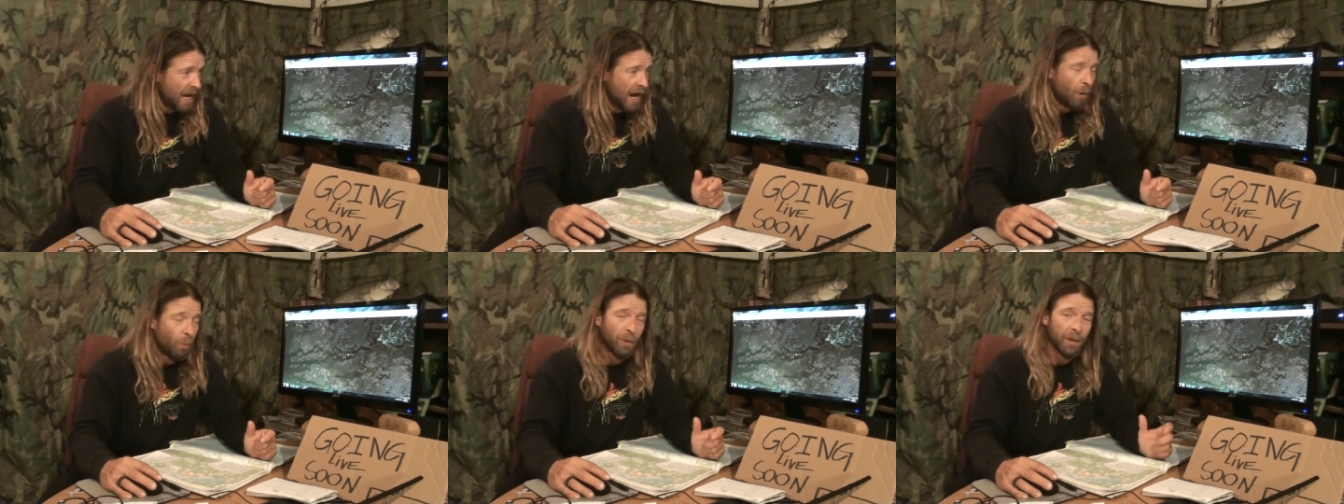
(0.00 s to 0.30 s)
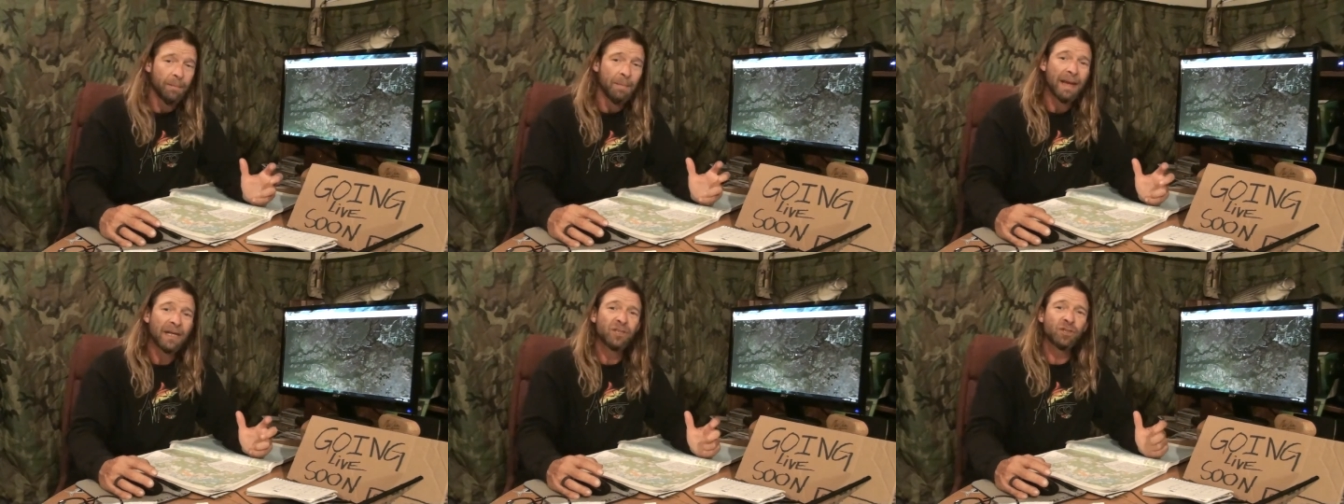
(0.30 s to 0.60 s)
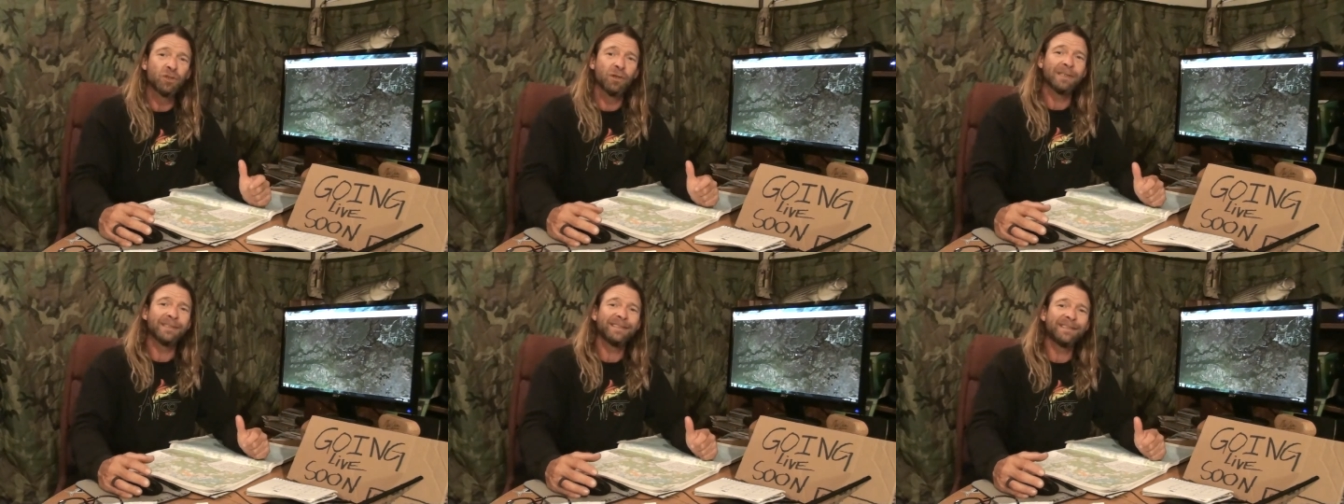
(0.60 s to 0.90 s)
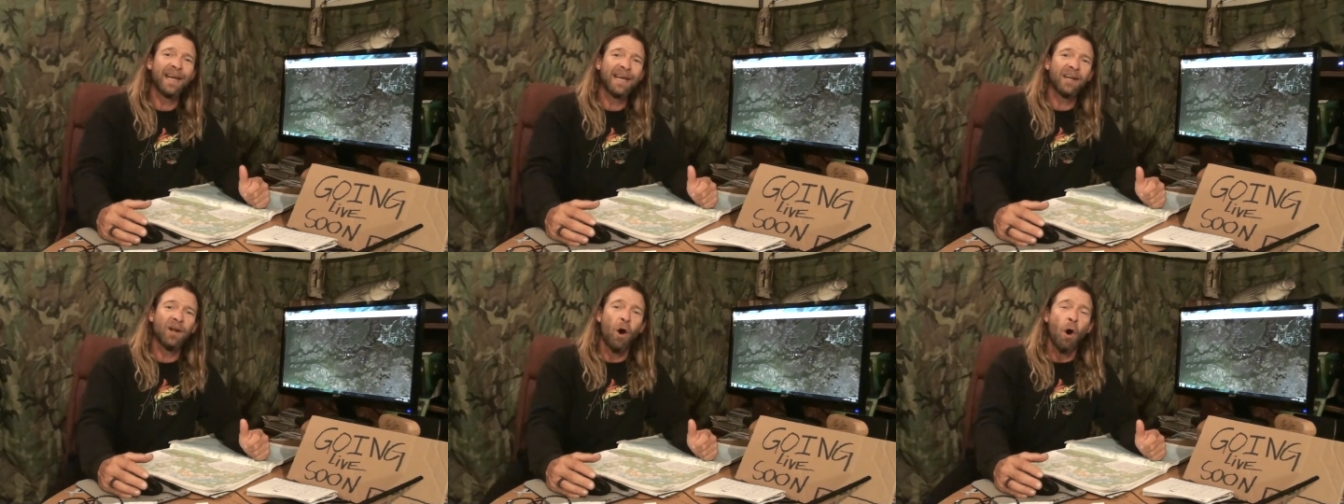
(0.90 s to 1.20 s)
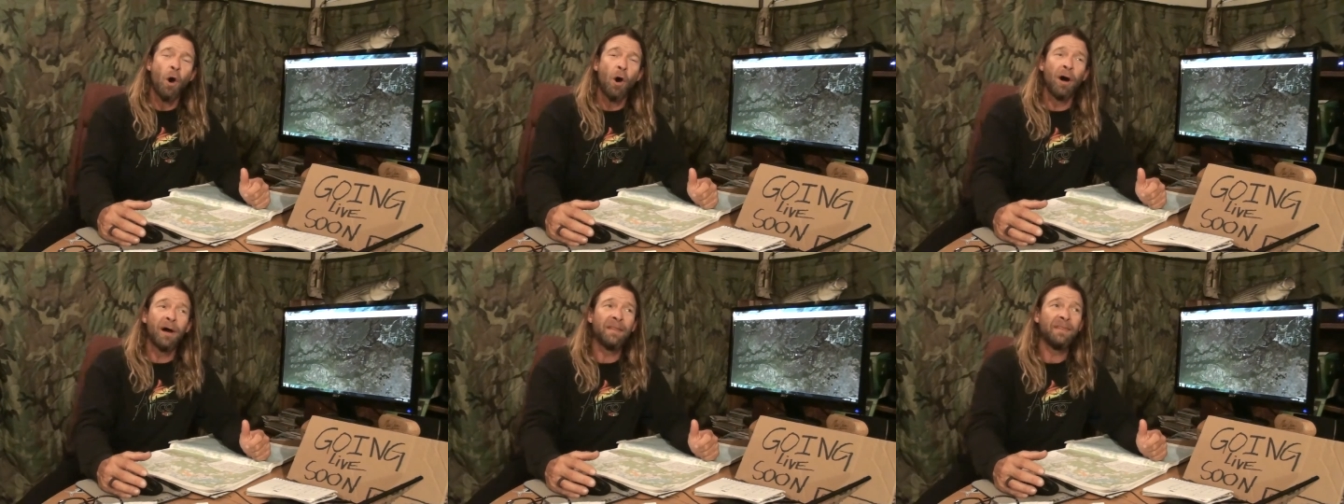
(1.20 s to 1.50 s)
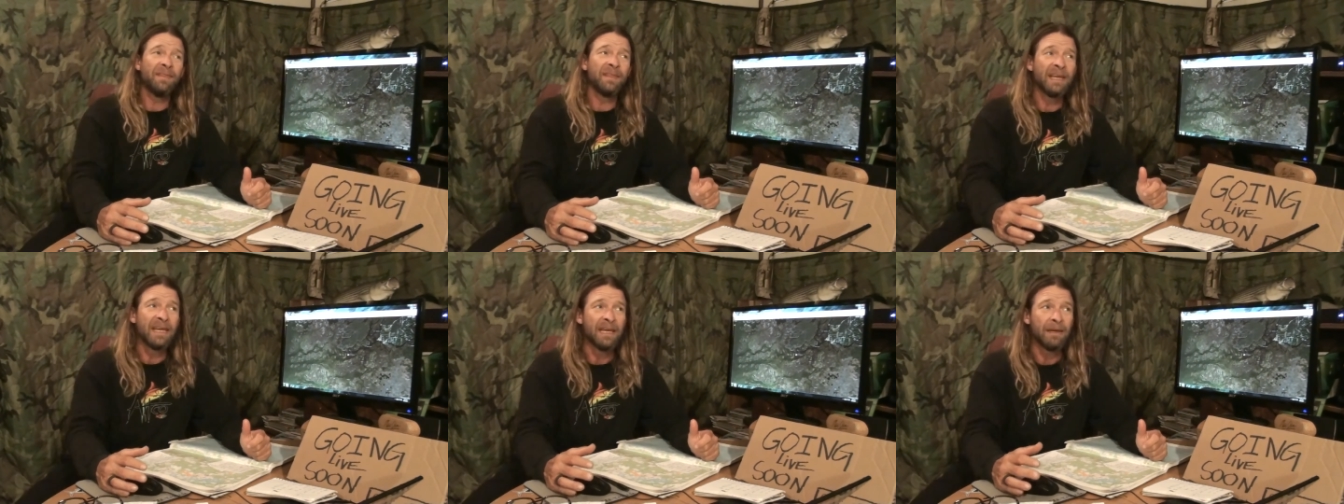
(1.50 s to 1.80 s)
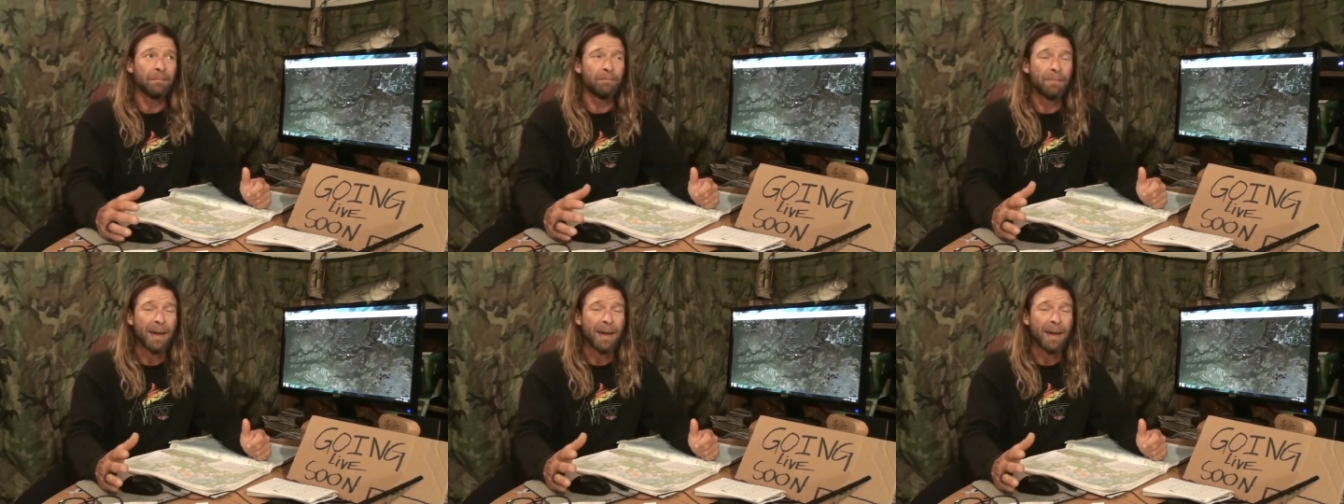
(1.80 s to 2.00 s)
I wanted to make sure I stayed on the